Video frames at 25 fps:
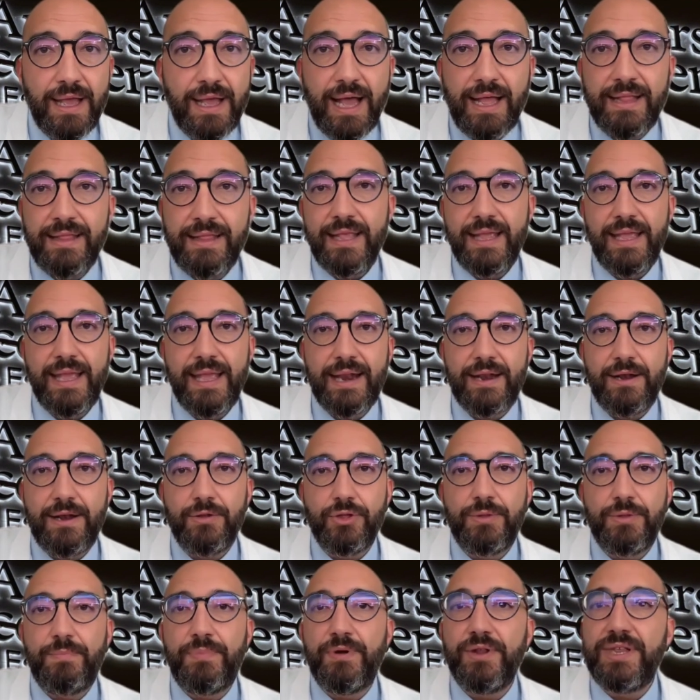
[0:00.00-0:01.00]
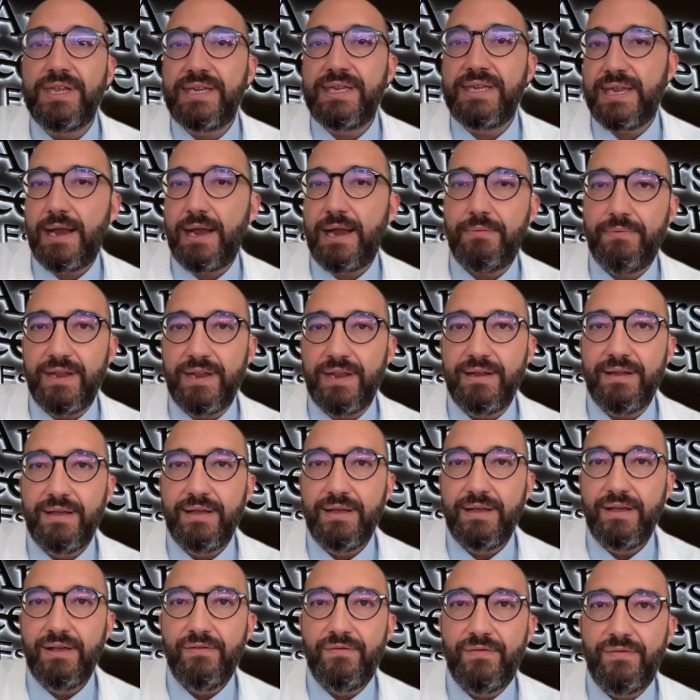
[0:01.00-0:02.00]
and they are not preserving
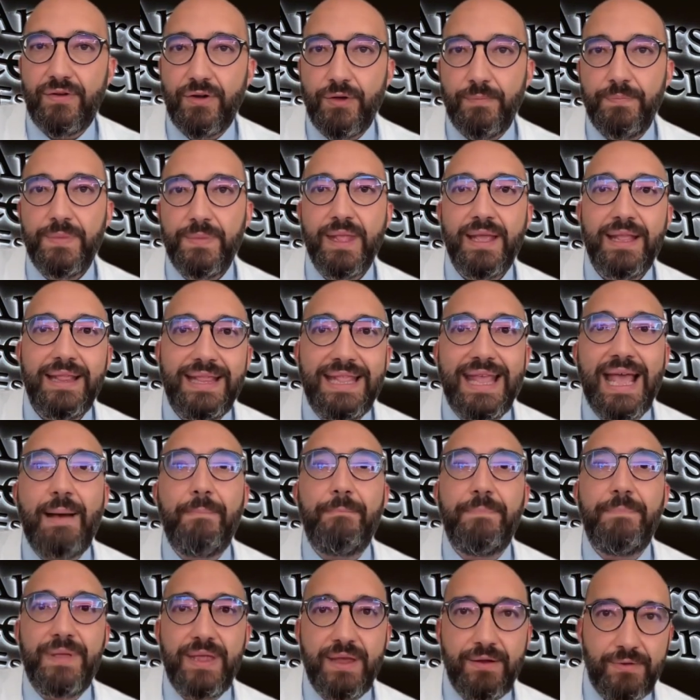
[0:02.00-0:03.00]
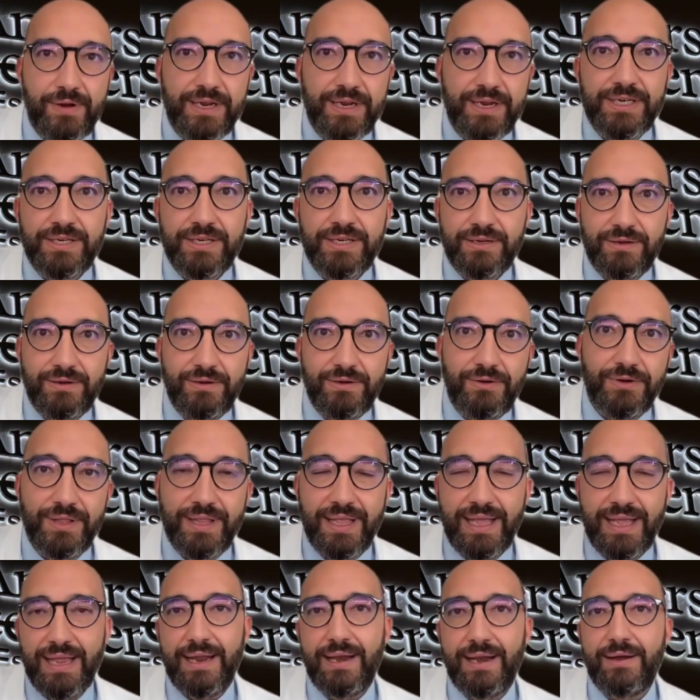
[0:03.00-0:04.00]
from the appearance or
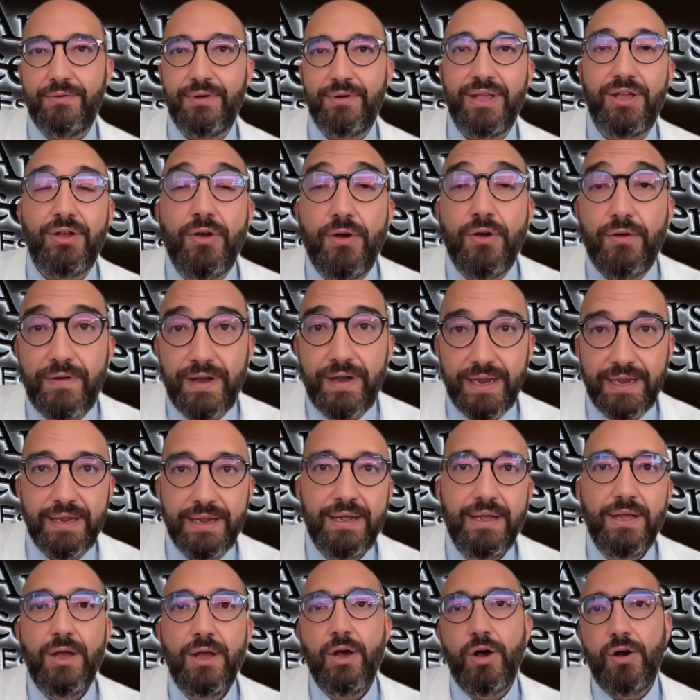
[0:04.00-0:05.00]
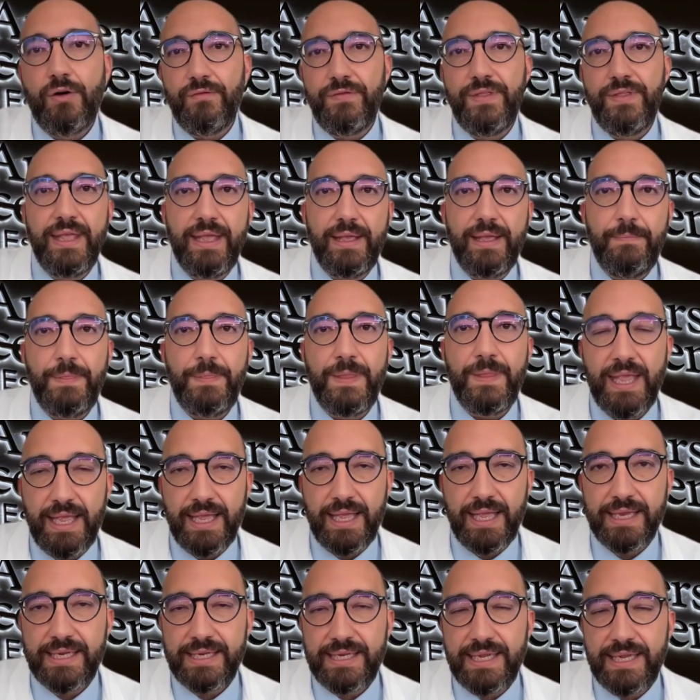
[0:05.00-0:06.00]
the recovery of the
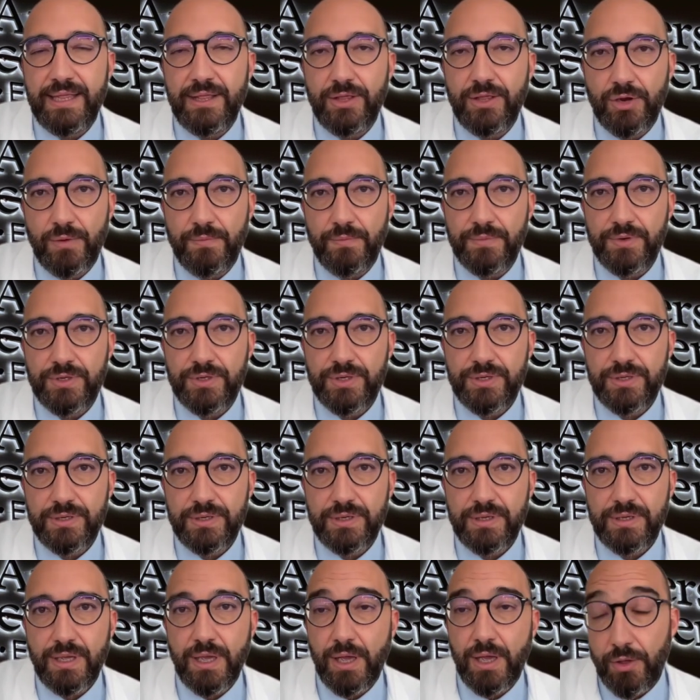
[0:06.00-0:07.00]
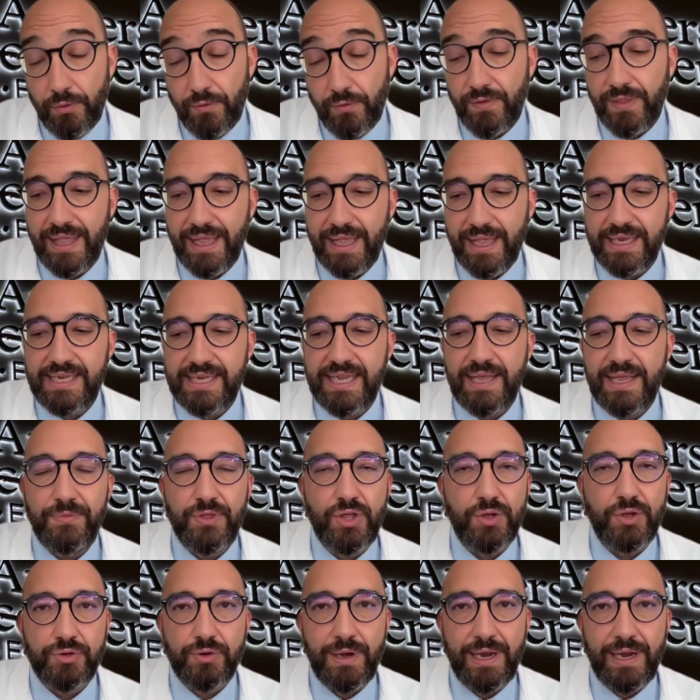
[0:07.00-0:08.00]
syndromes, of the
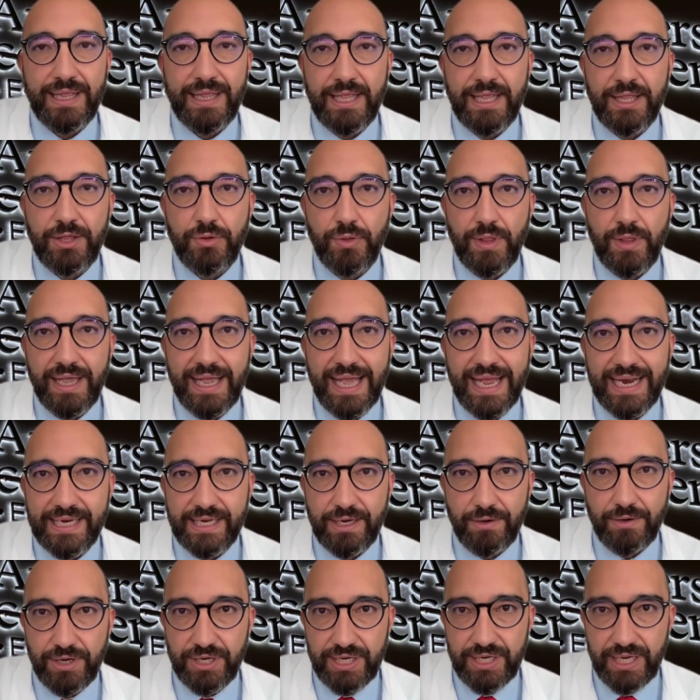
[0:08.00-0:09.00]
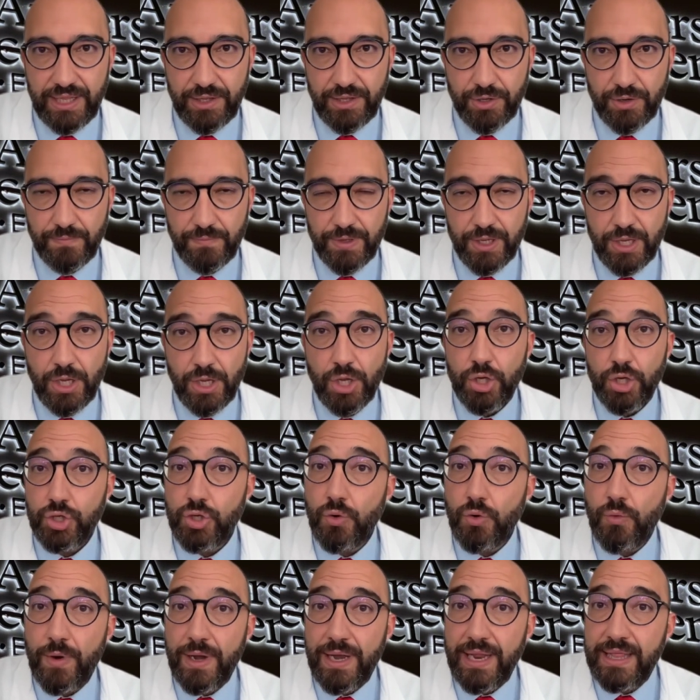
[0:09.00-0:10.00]
symptoms related to the carcinoid syndrome.
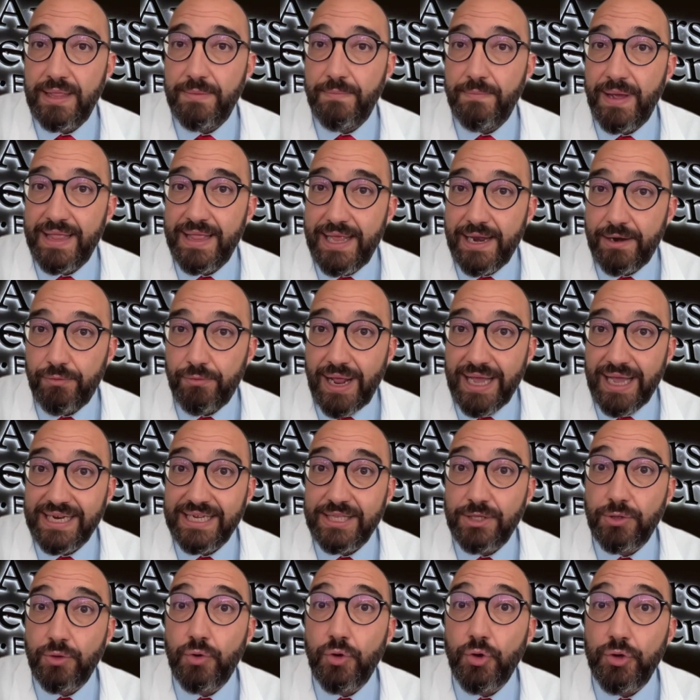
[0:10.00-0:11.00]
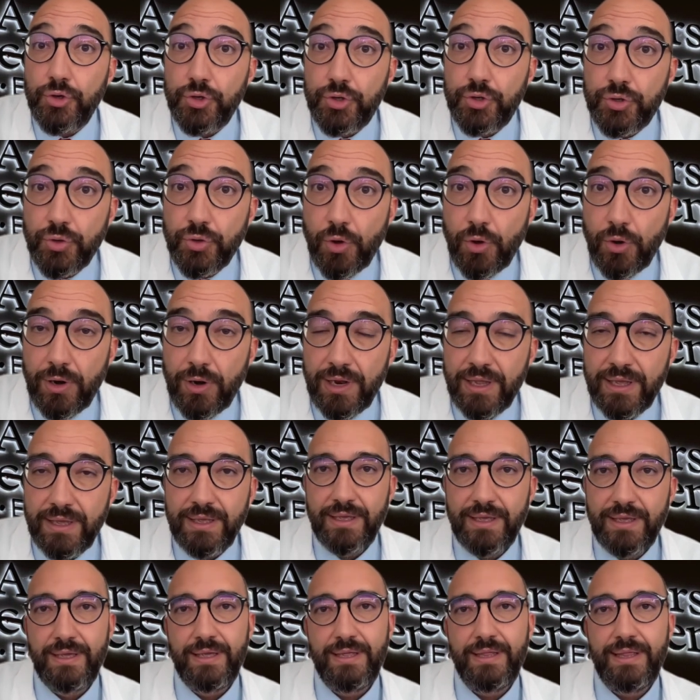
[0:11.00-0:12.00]
So we need better drugs to control
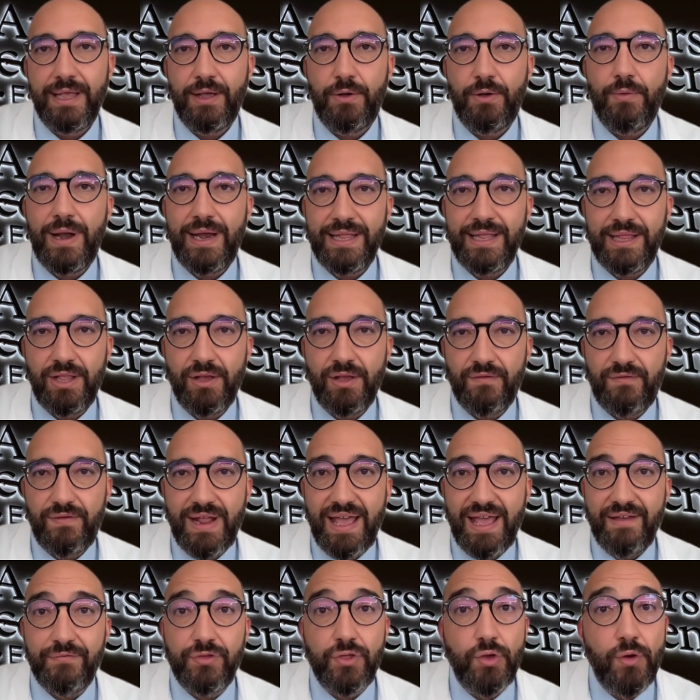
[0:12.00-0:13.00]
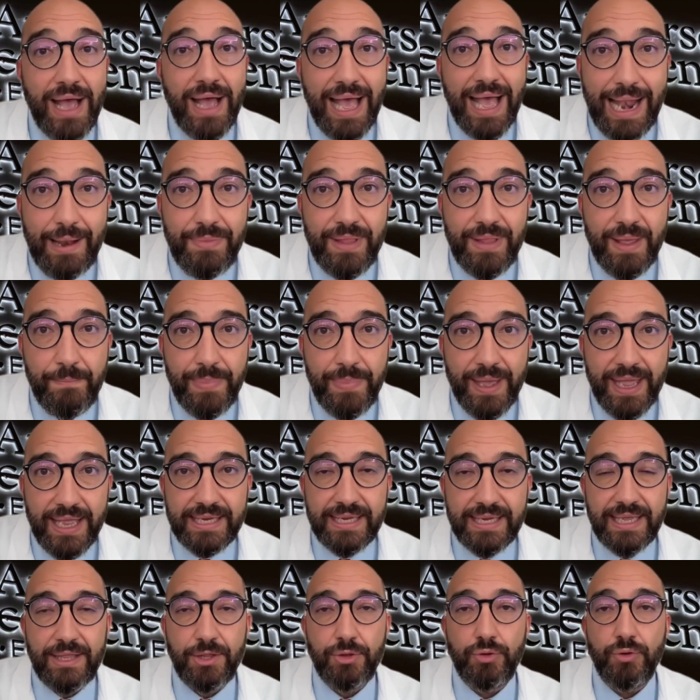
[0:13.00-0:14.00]
the quality of life, to help the
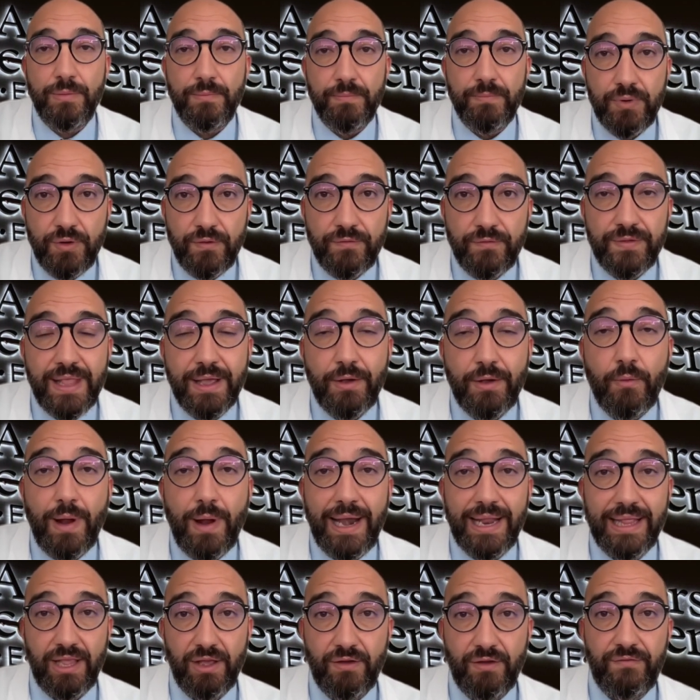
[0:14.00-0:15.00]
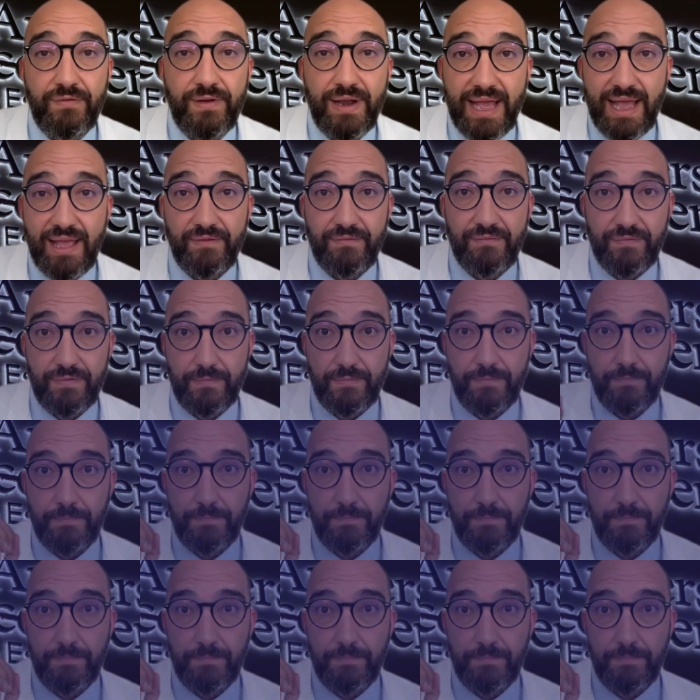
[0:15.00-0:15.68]
patient to improve the quality of life.